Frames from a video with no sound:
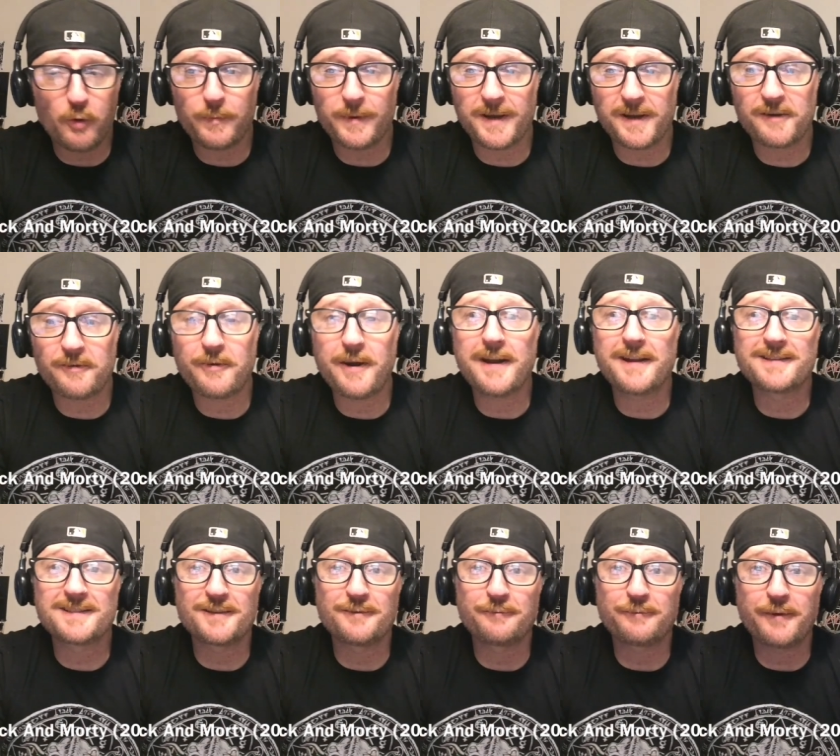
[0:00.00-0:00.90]
opening
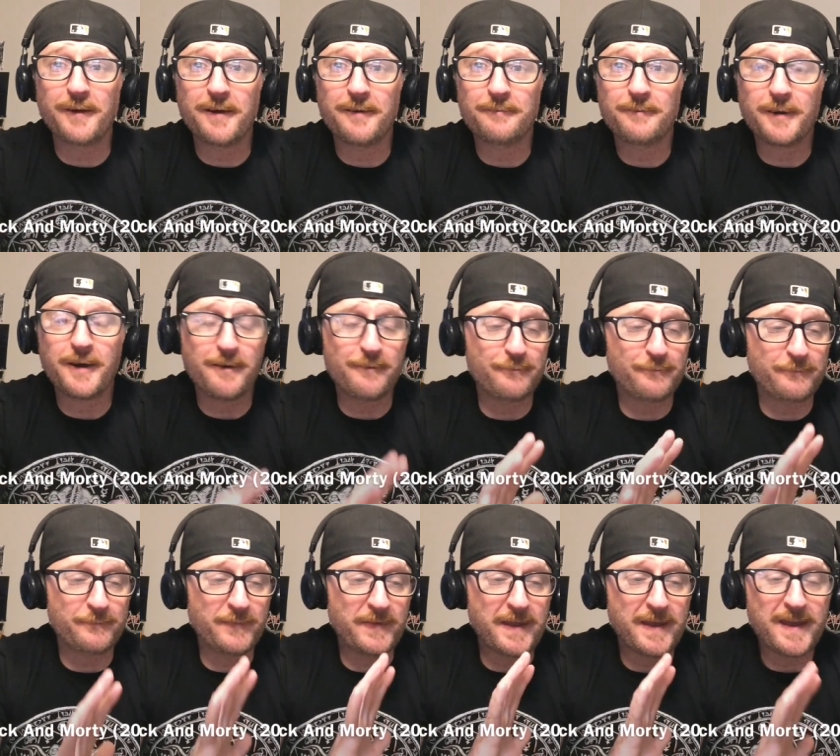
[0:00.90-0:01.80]
credits of, of, of
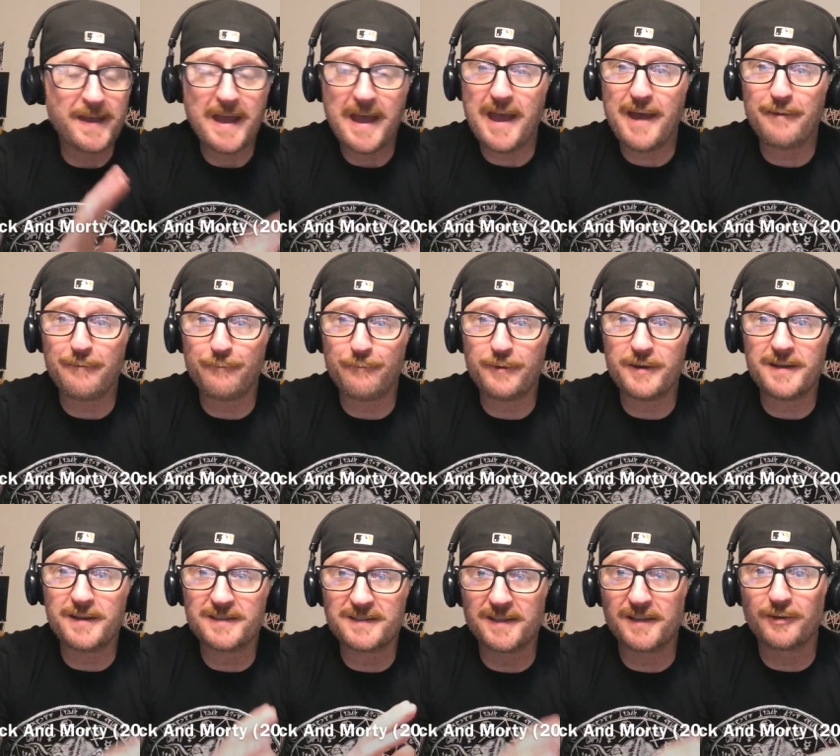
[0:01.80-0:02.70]

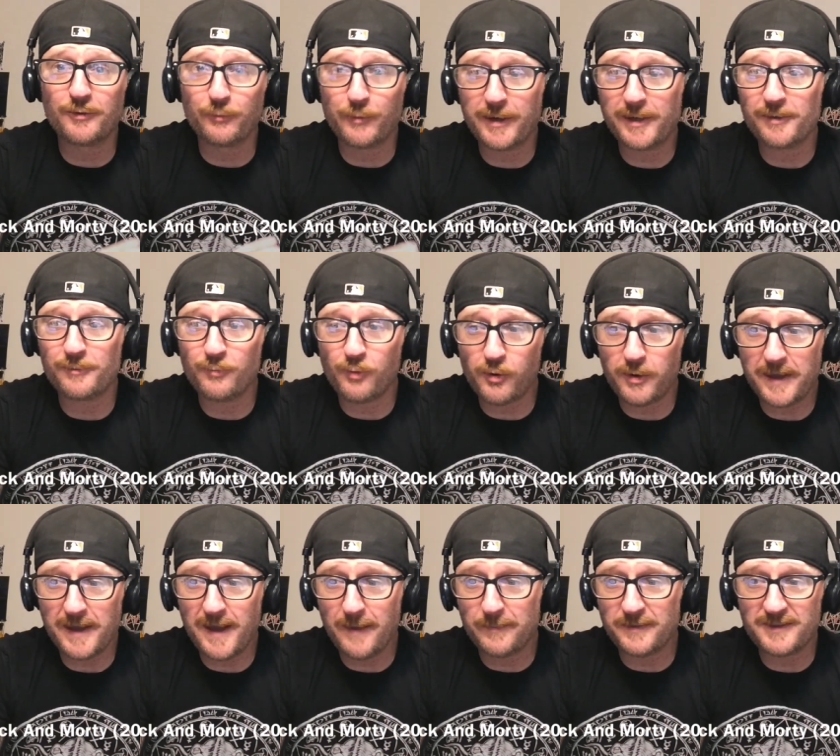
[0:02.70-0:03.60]
every single Rick and
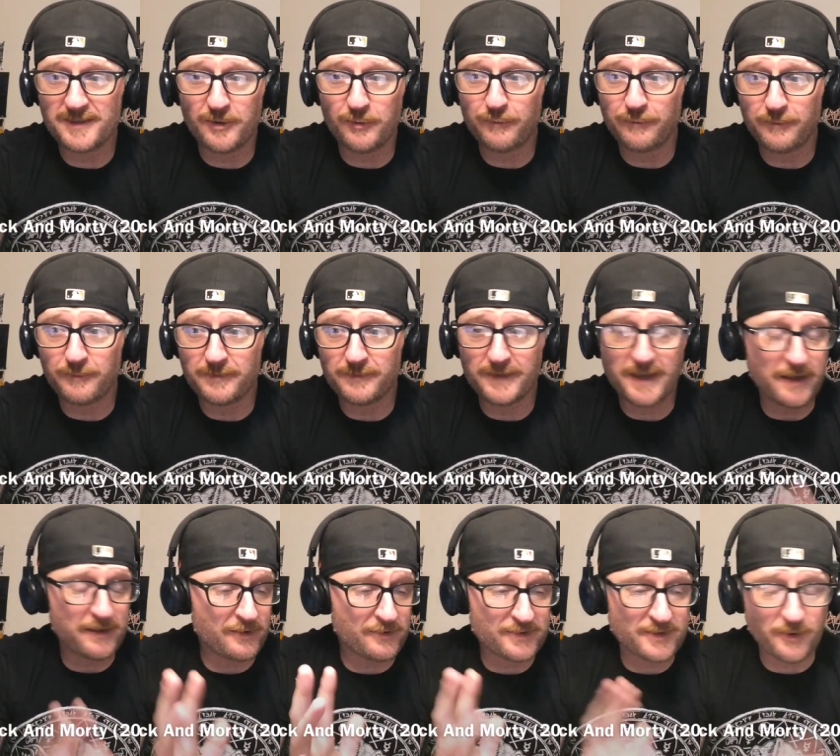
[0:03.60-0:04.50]
Morty episode from
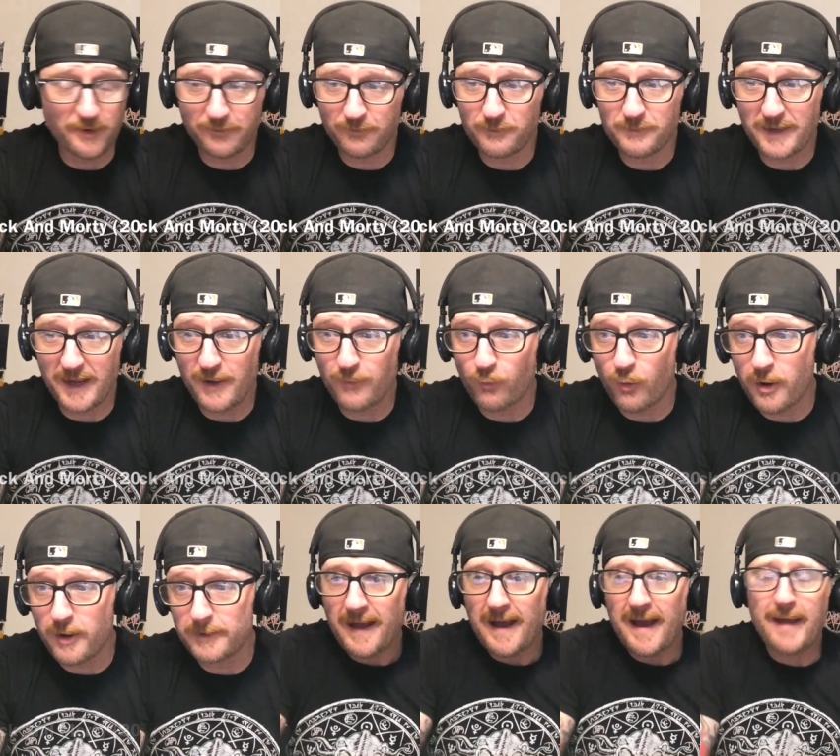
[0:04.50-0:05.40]
you know starting from day
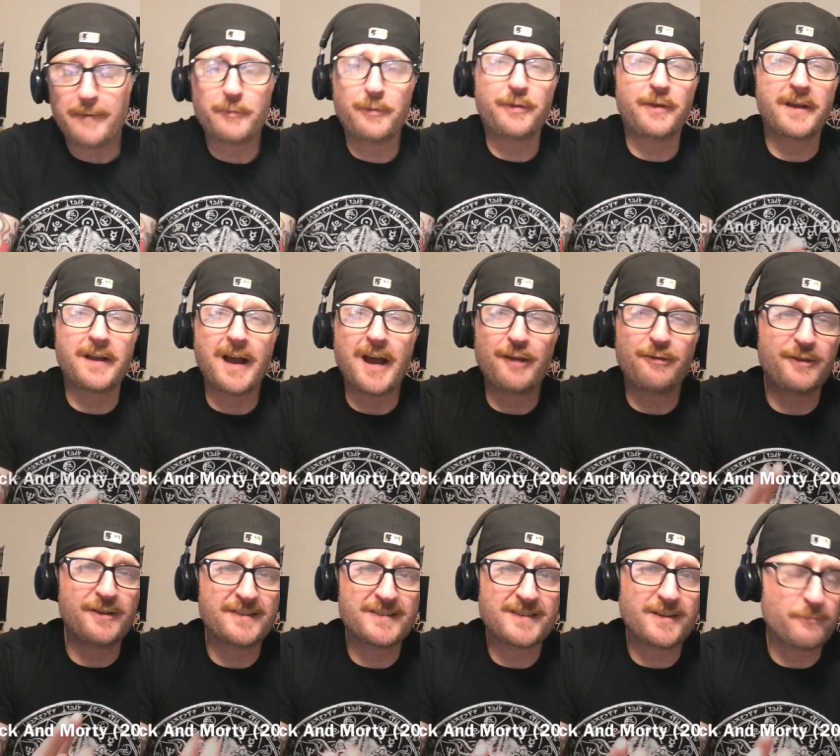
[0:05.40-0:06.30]
one. I would think I
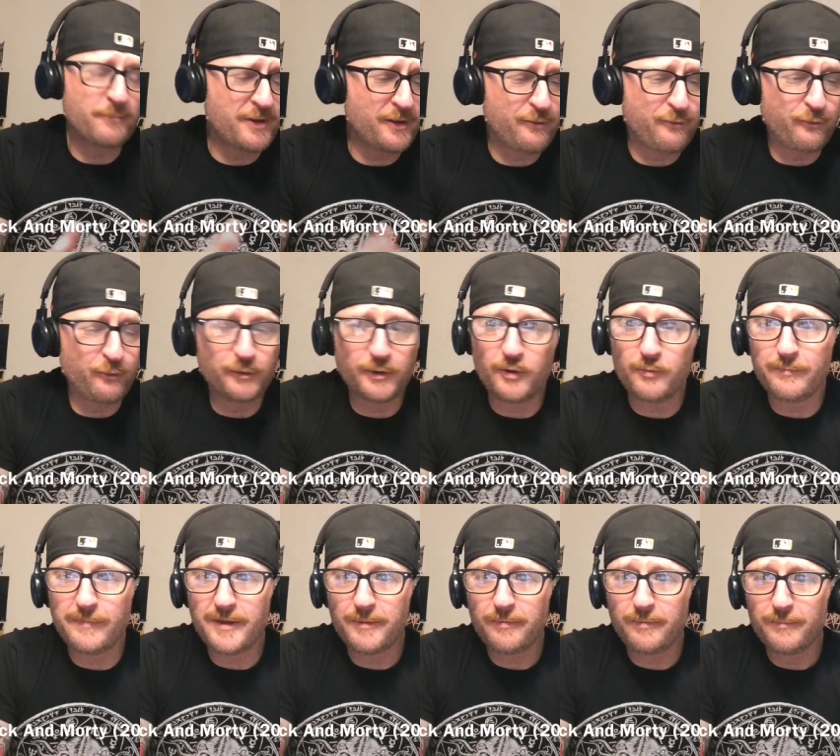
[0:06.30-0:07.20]
think some
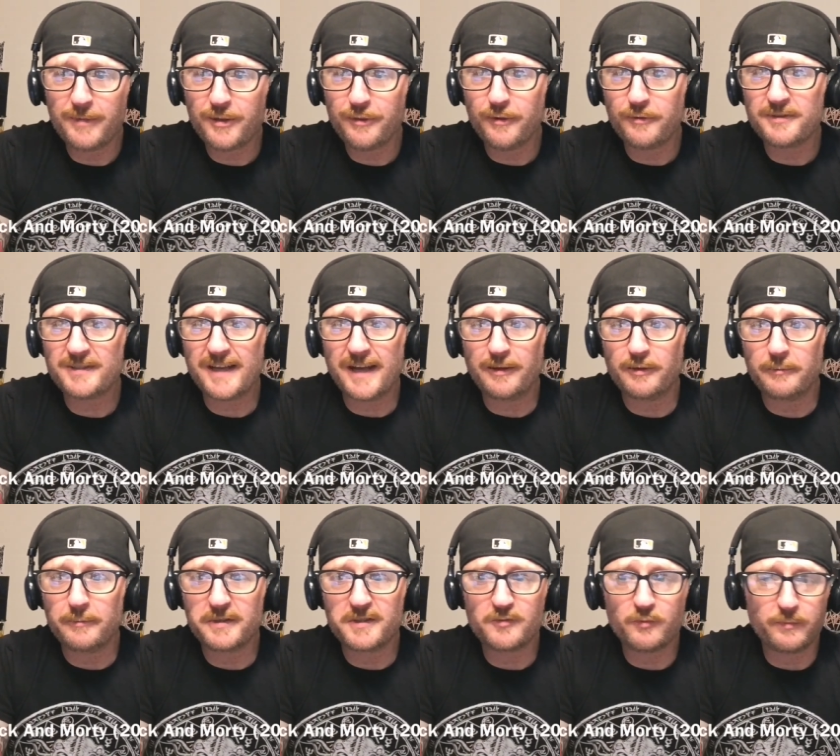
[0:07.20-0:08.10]
Cthulhu myth, mythos
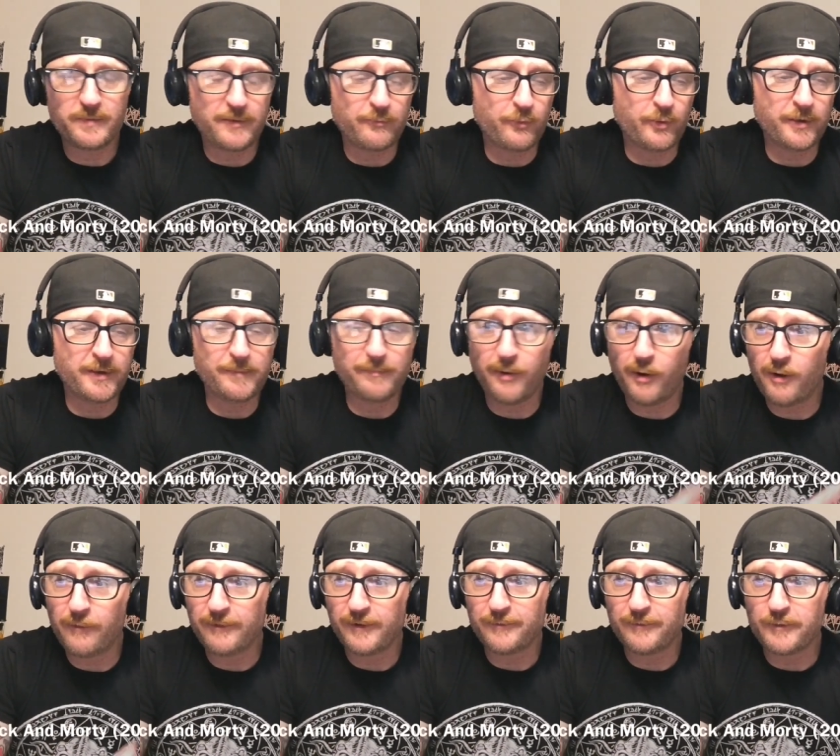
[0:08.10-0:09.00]
elements would be really
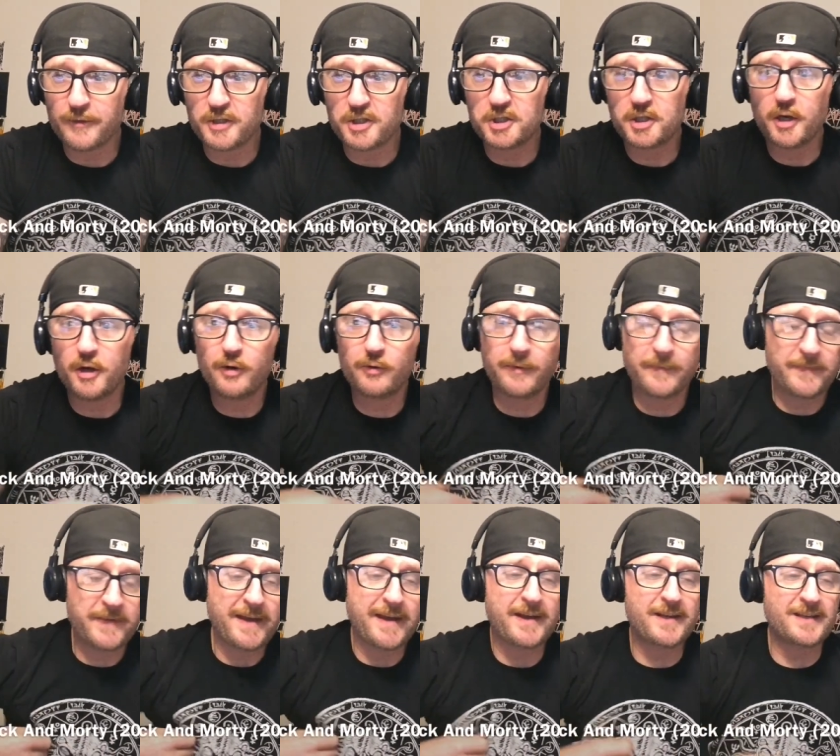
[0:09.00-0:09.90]
perfect for the show,
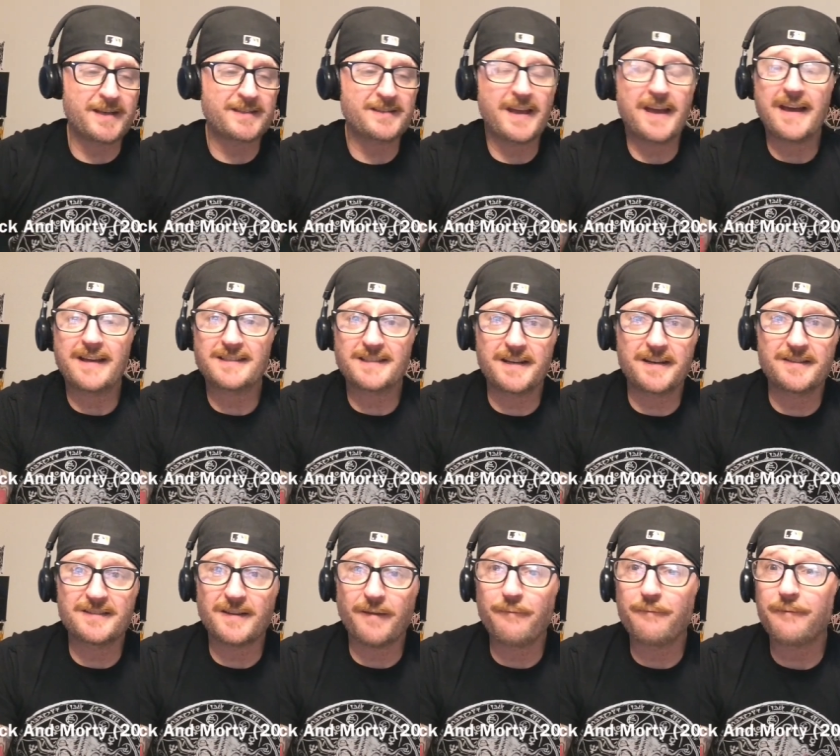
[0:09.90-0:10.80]
as it
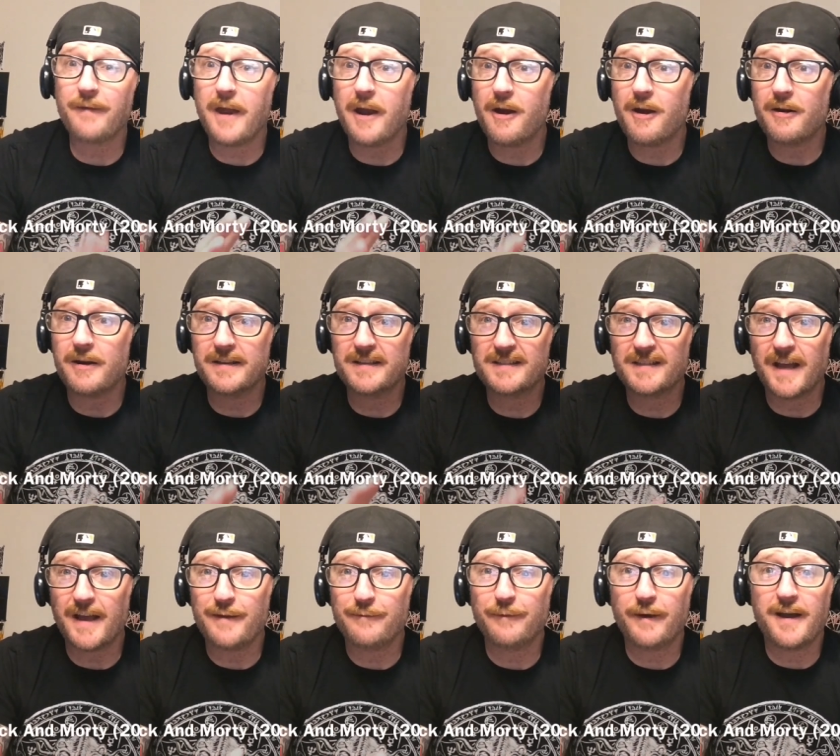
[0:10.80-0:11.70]
is a very
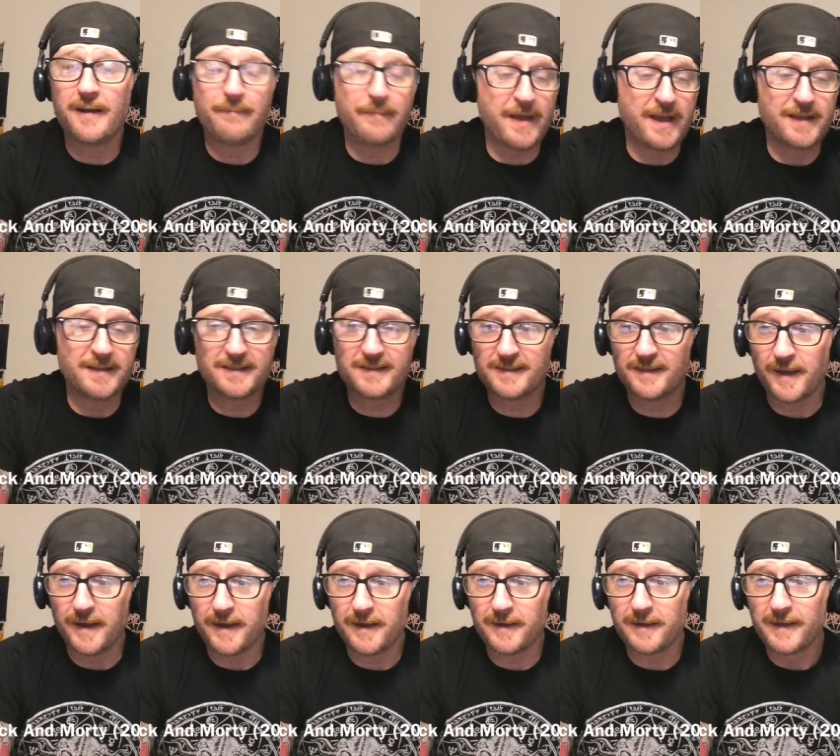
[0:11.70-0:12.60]
sci-fi based
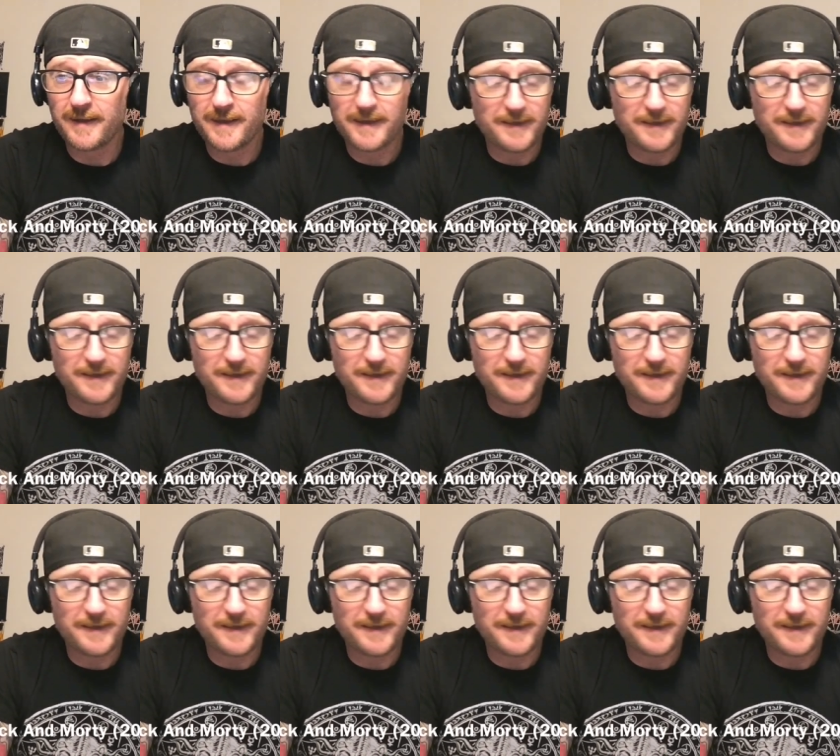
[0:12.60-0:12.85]
uh,